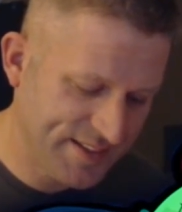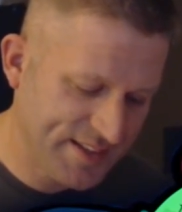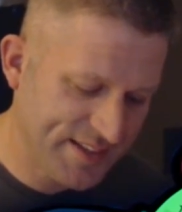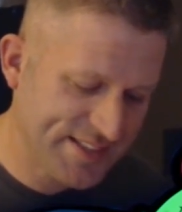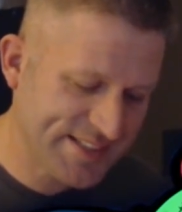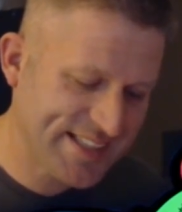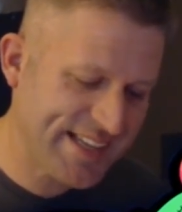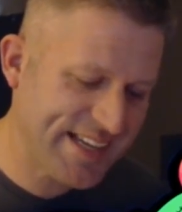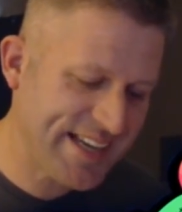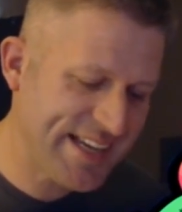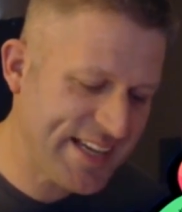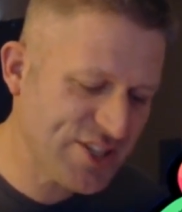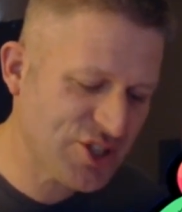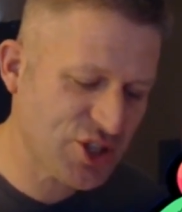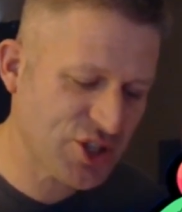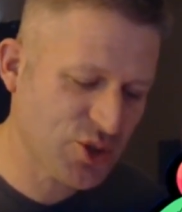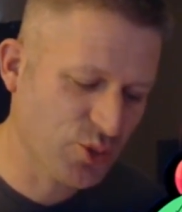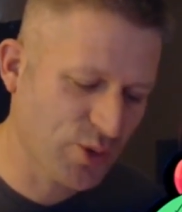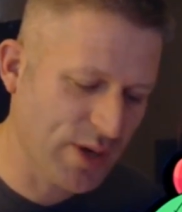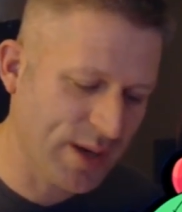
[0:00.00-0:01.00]
see, he's
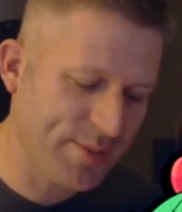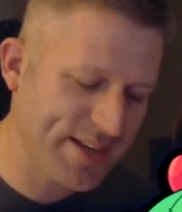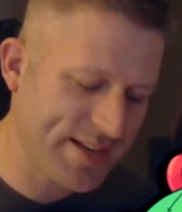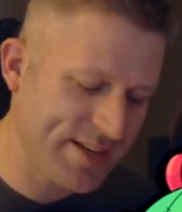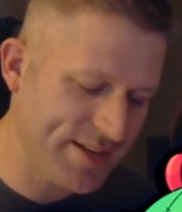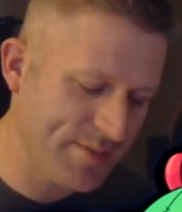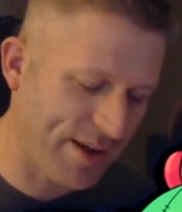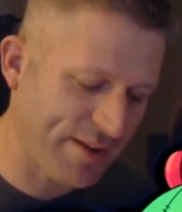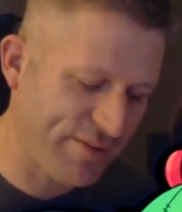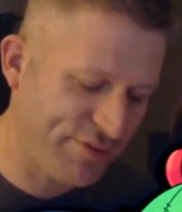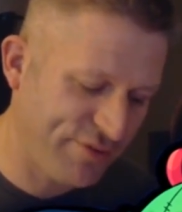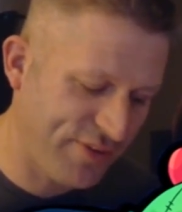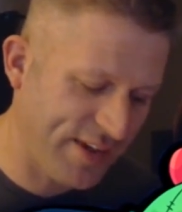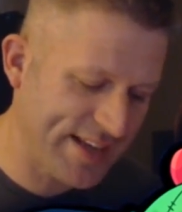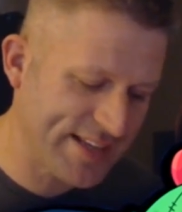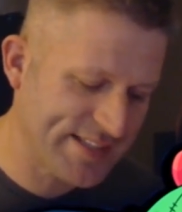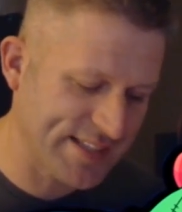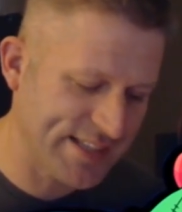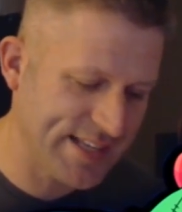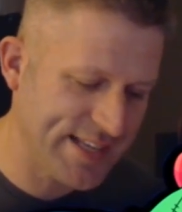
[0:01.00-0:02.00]
just rubbing it in my
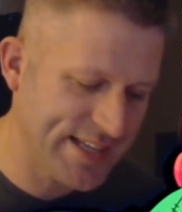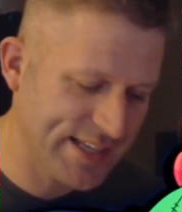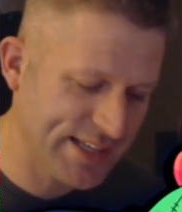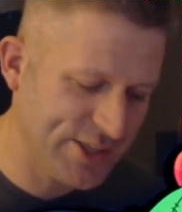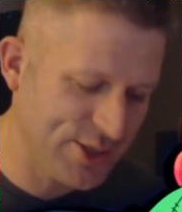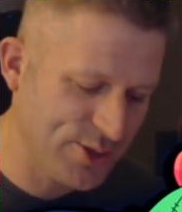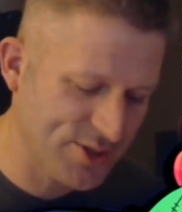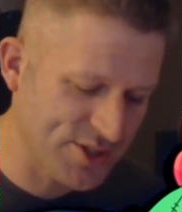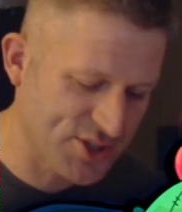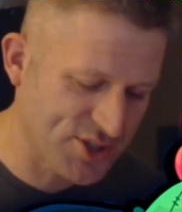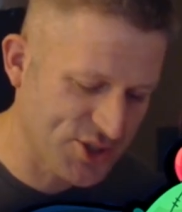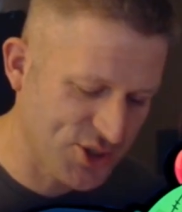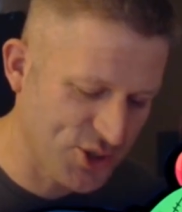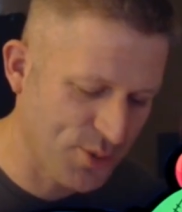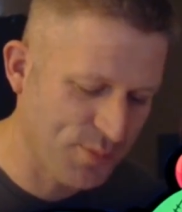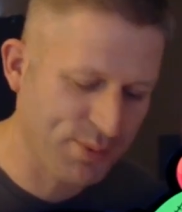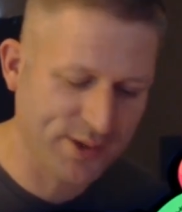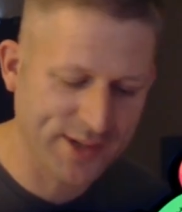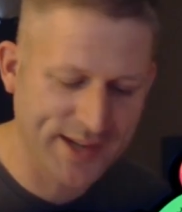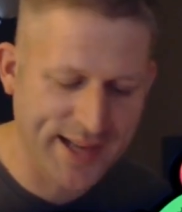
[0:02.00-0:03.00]
face that he can use
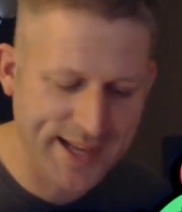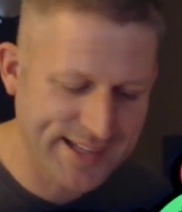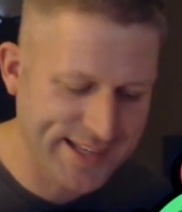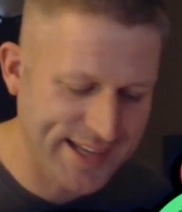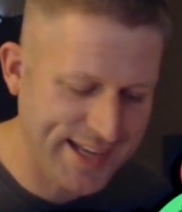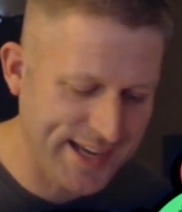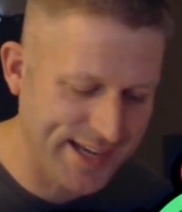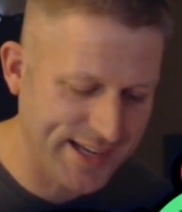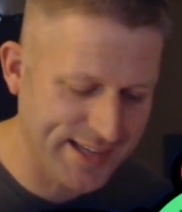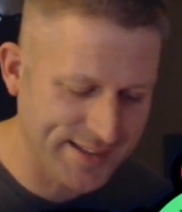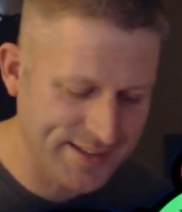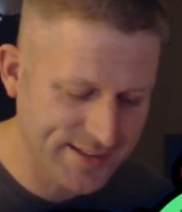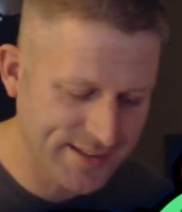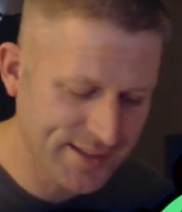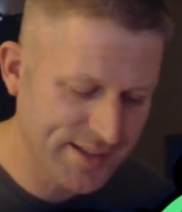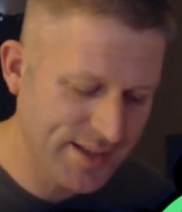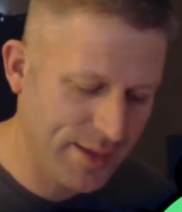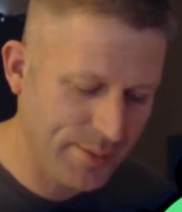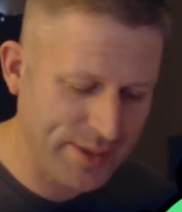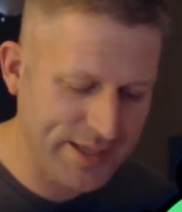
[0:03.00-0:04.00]
super and I can't.
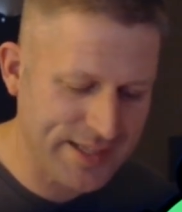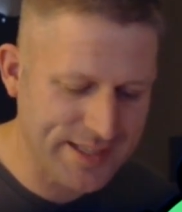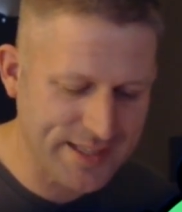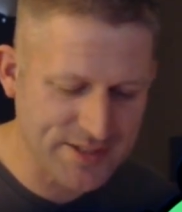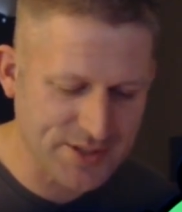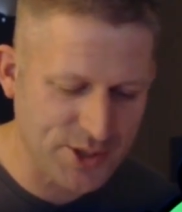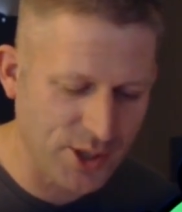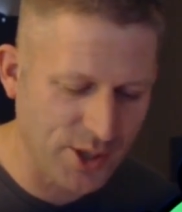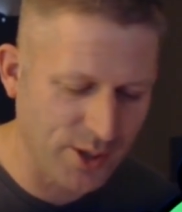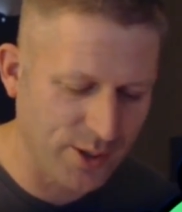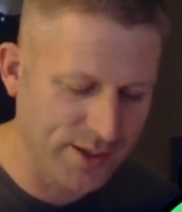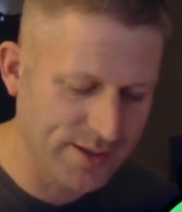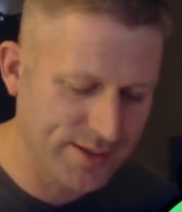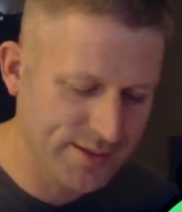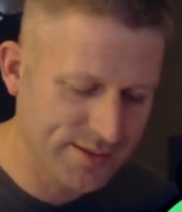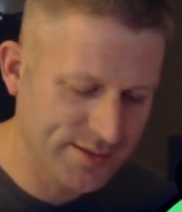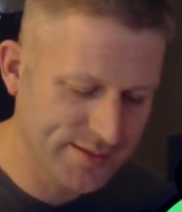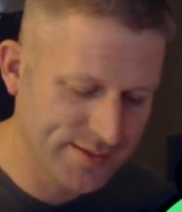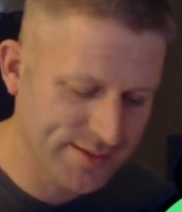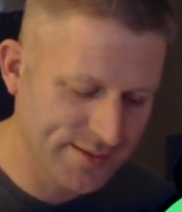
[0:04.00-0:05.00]
I mean, he doesn't know it,
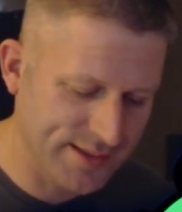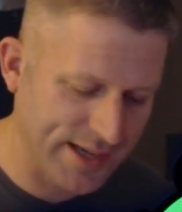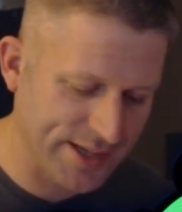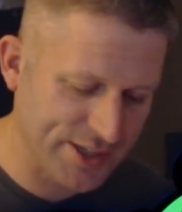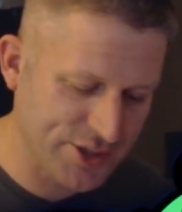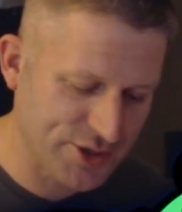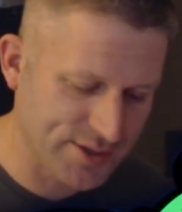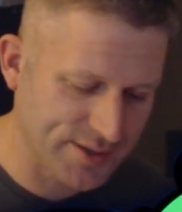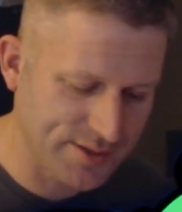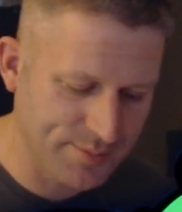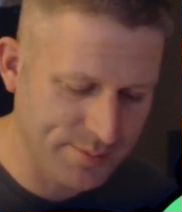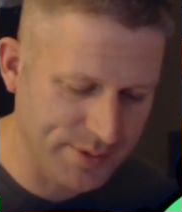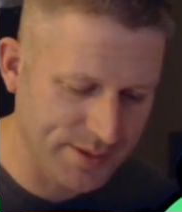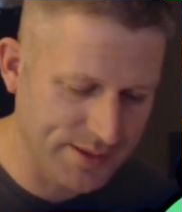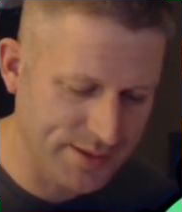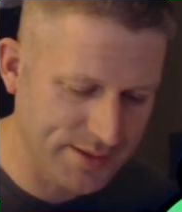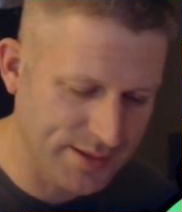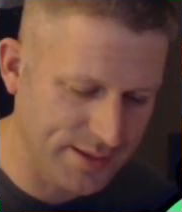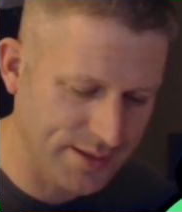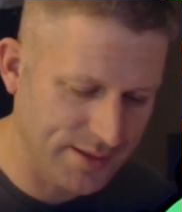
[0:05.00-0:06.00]
actually,
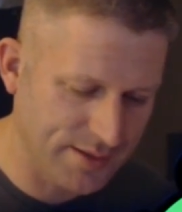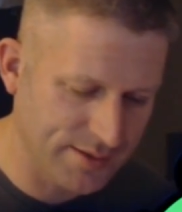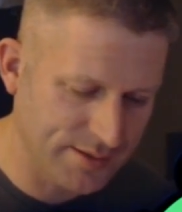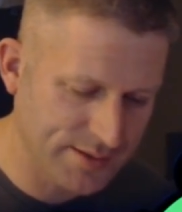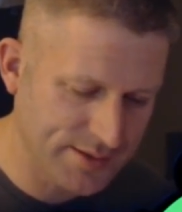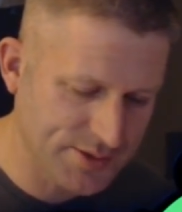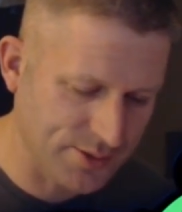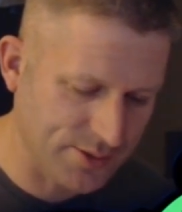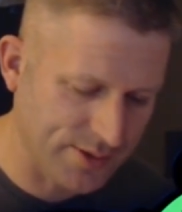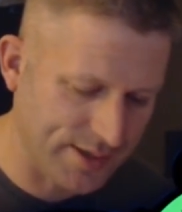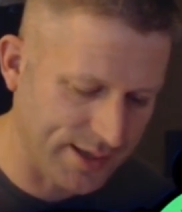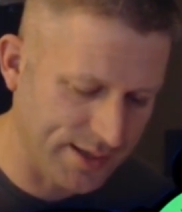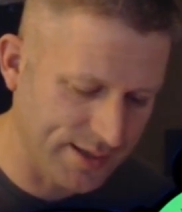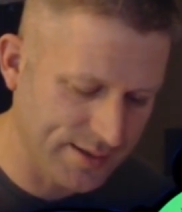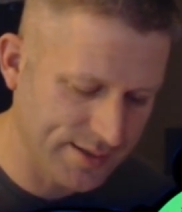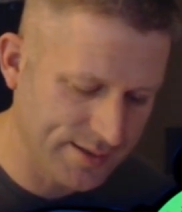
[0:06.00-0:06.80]
but, you know, it's okay.